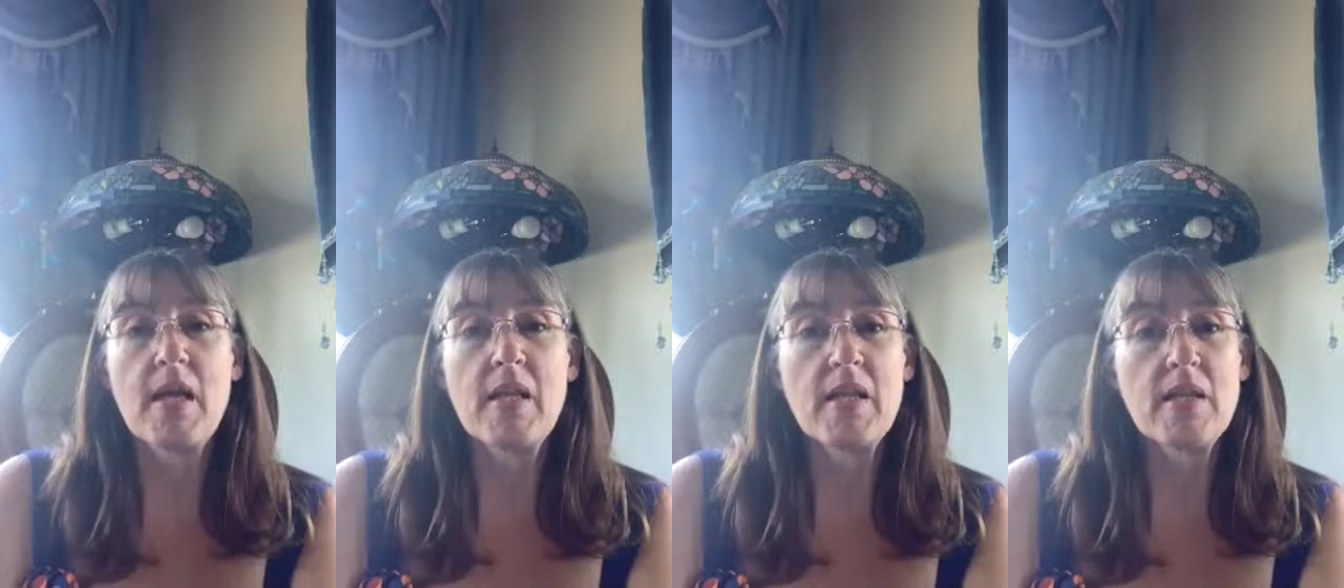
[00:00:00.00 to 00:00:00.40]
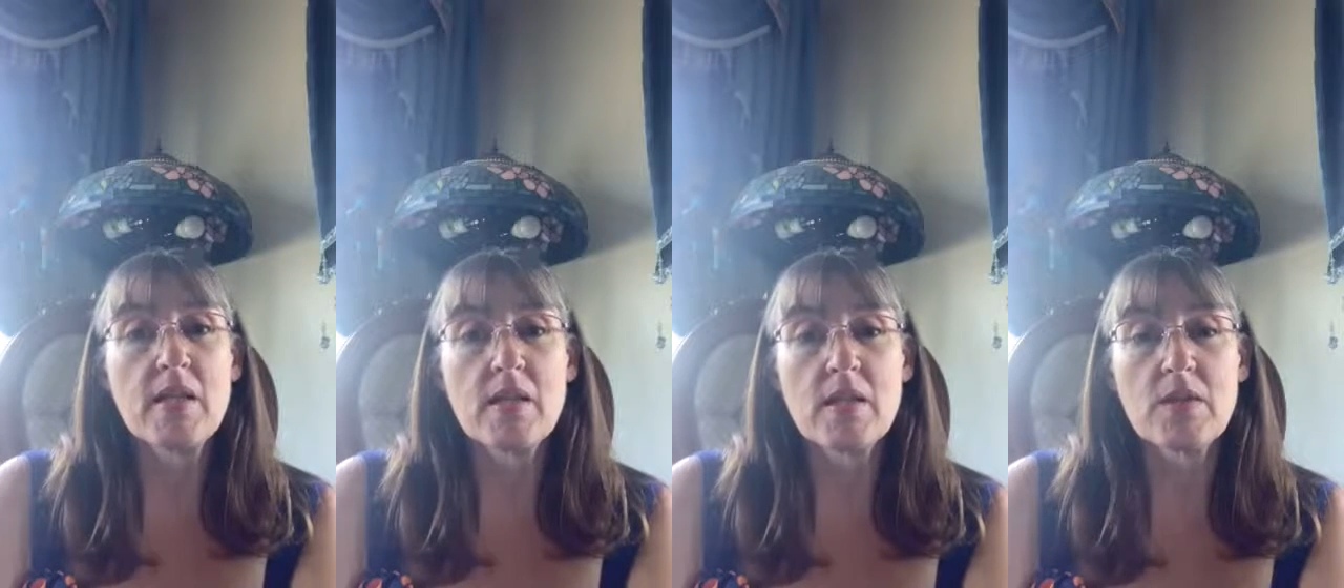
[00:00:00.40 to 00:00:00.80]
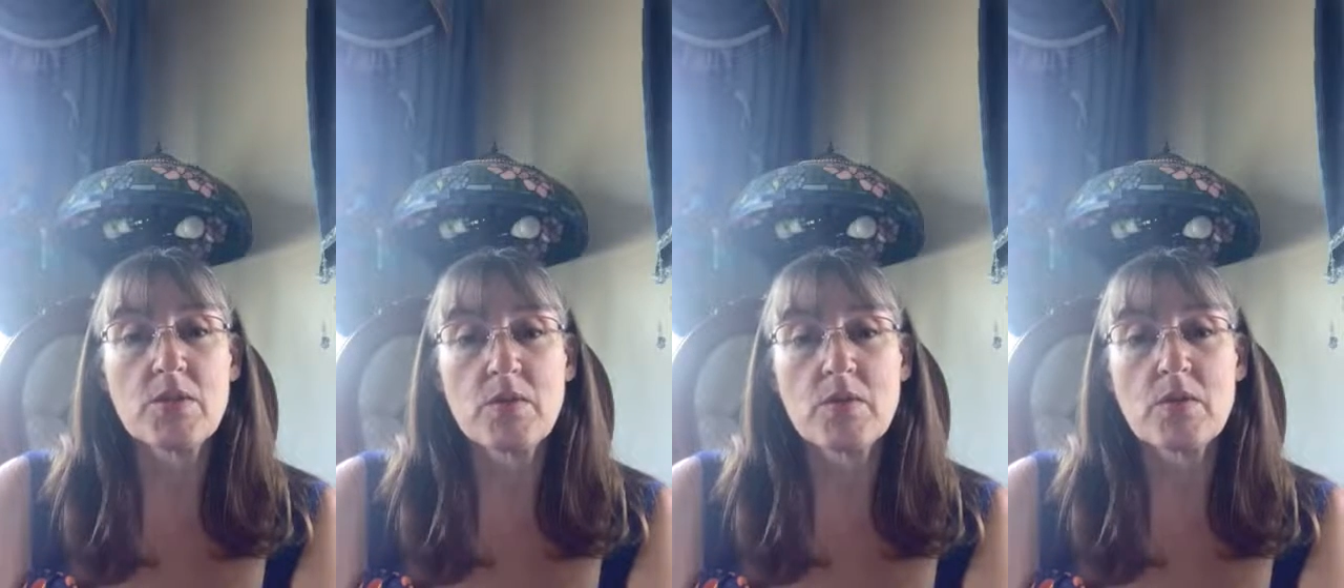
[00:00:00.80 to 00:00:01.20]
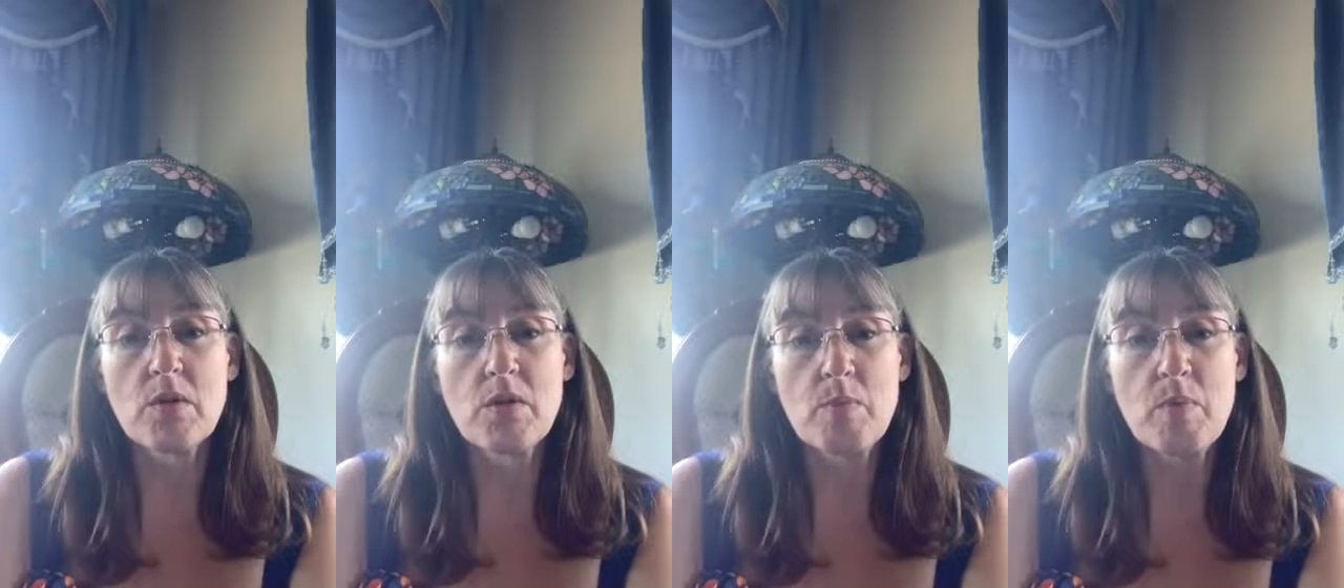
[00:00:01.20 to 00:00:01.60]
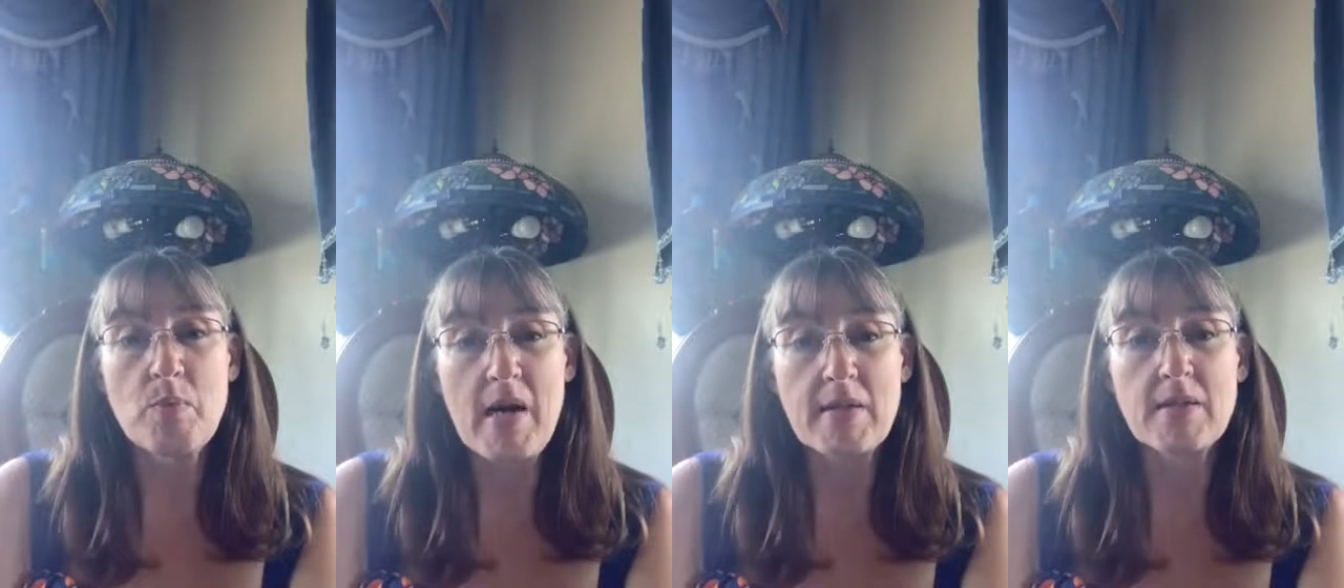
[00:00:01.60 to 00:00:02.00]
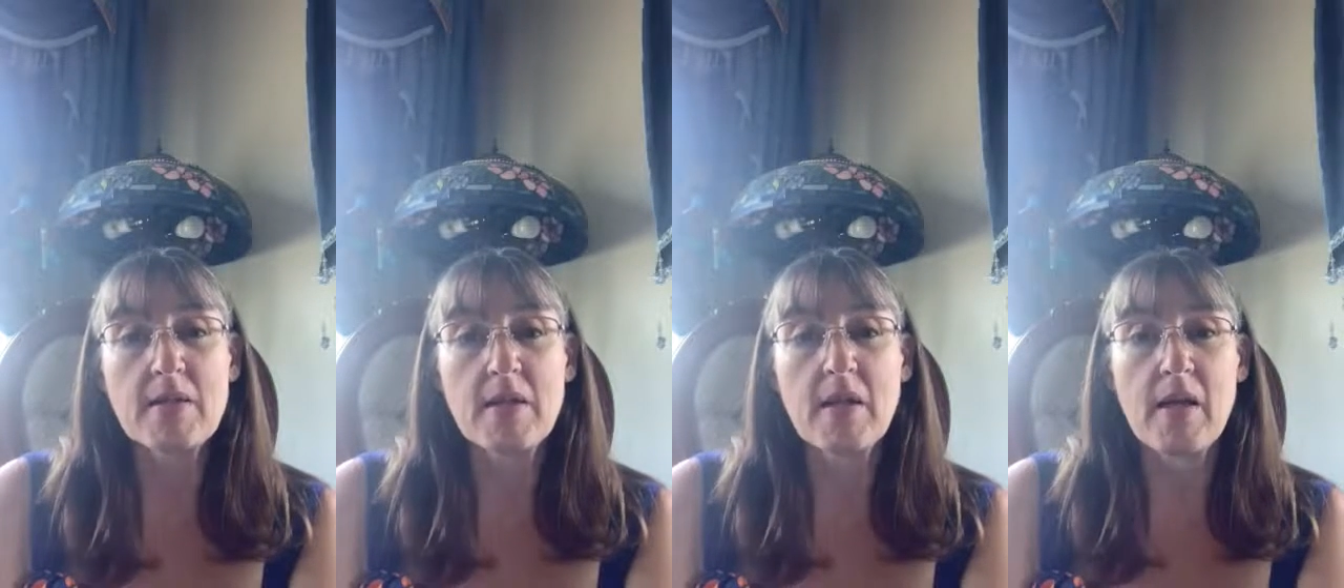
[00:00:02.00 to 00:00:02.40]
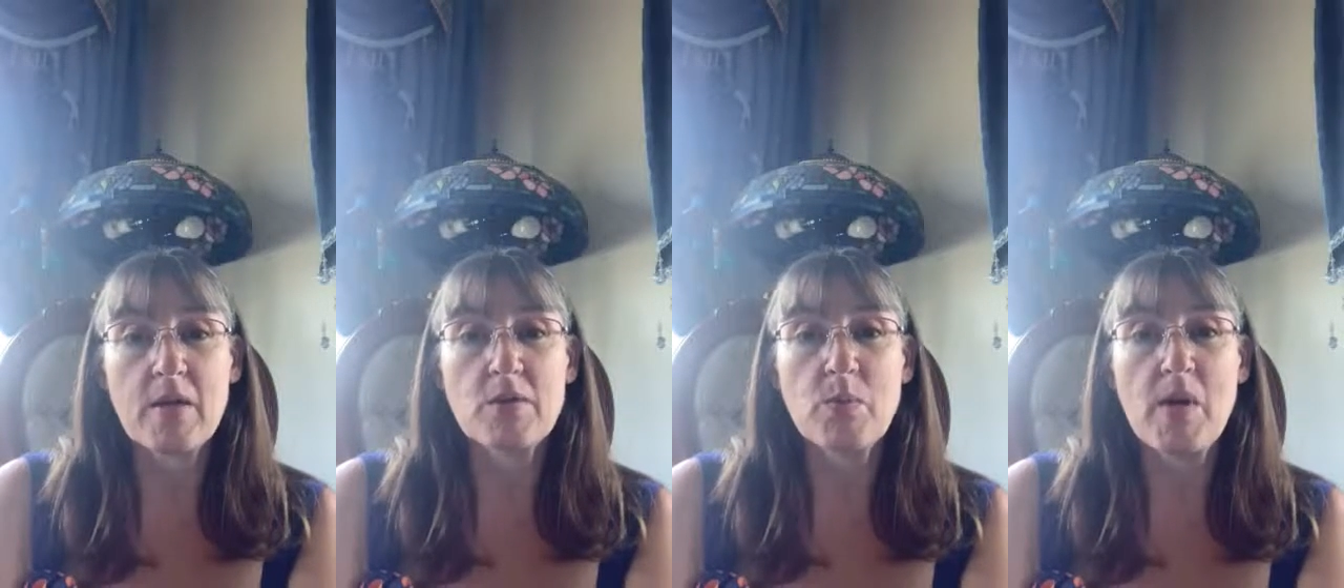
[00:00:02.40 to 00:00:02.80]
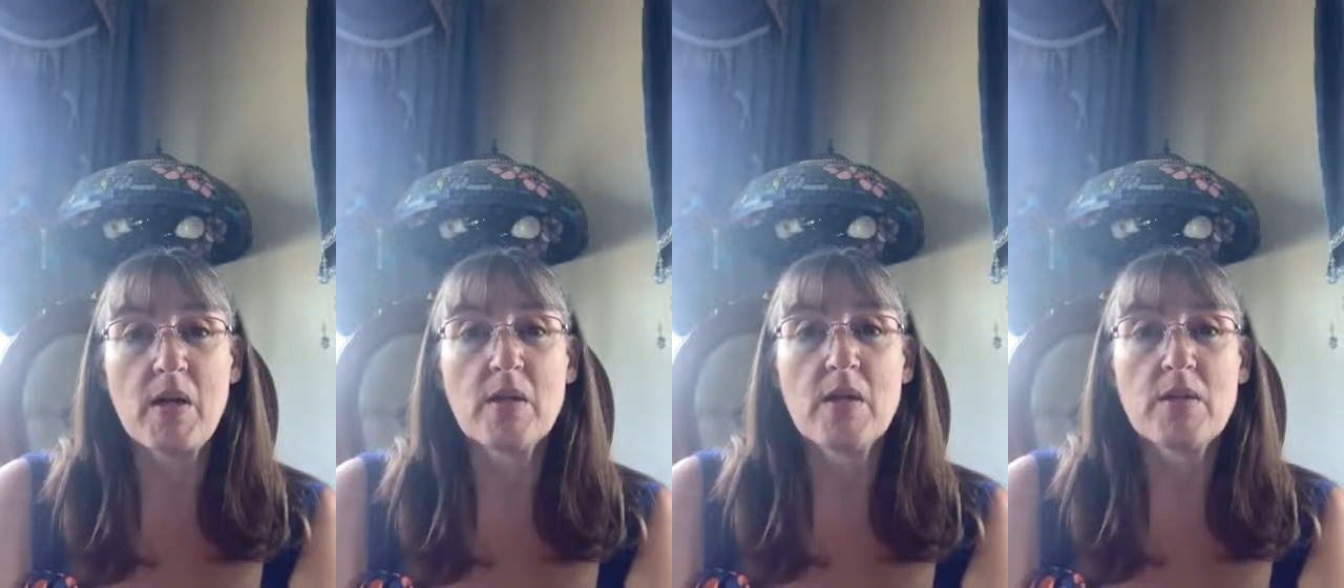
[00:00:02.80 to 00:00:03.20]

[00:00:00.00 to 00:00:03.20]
anything that the students are going to be practicing as well,